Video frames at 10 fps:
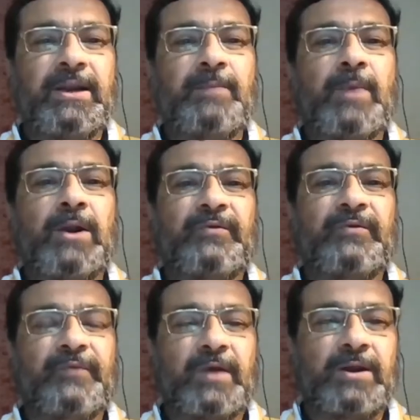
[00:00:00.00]
part
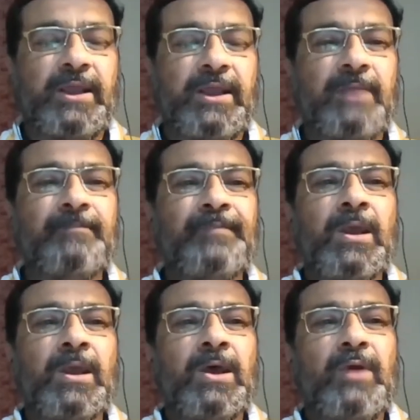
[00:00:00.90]
of the country.
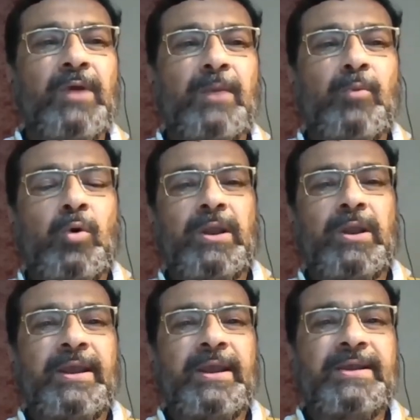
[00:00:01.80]
We are more
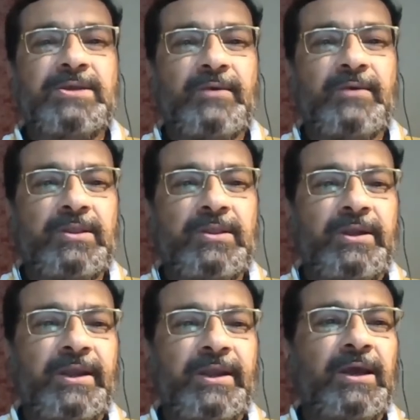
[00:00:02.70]
engaged with
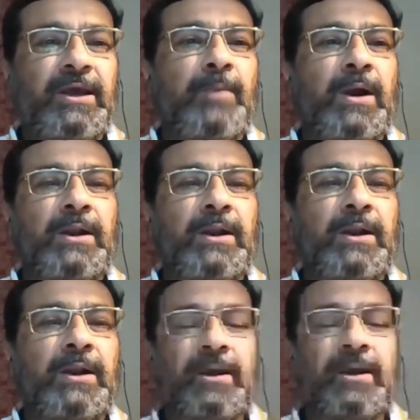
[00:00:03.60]
the technical part,
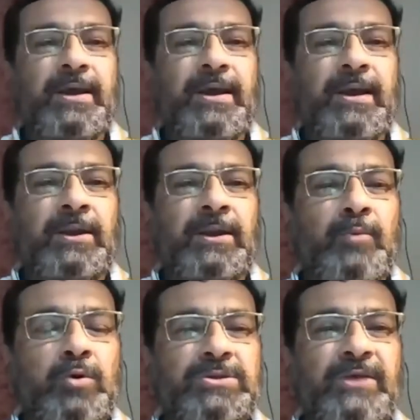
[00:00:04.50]
and at the
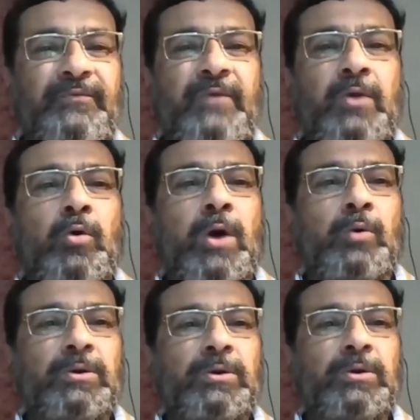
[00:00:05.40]
most, if we go
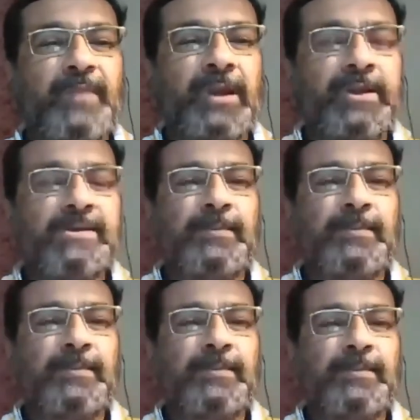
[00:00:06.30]
out, it is
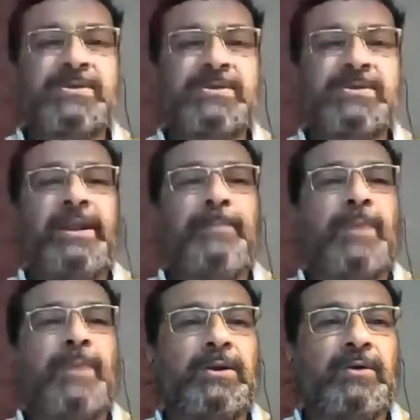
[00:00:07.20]
up to the personality
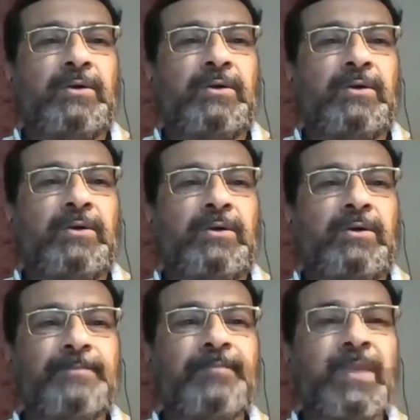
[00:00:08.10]
part of the
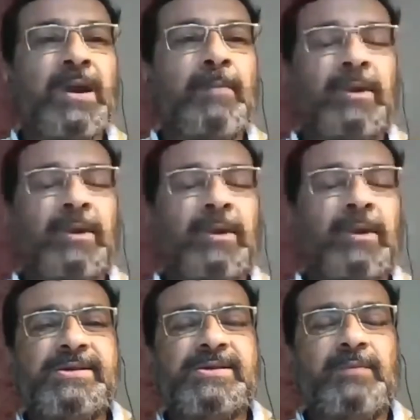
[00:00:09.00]
student. But
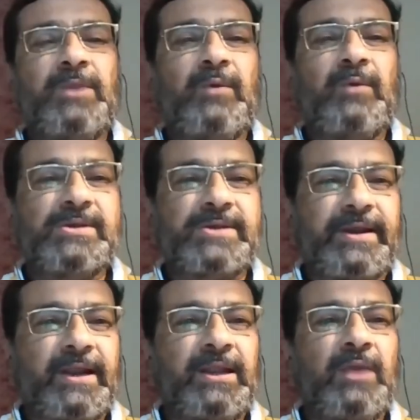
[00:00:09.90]
this is something which is
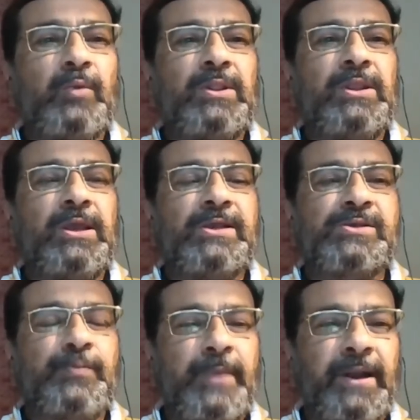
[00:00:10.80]
connecting with the
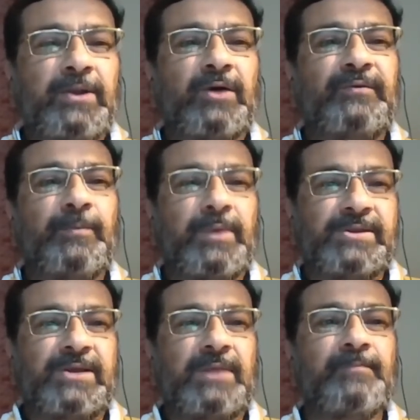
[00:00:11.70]
spirit of the
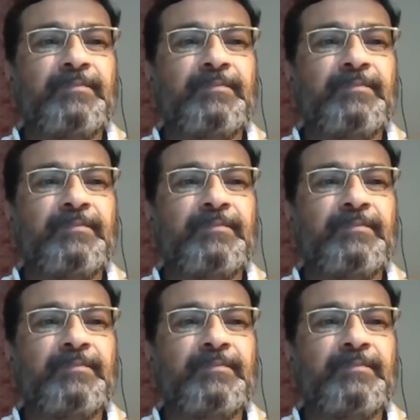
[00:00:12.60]
person,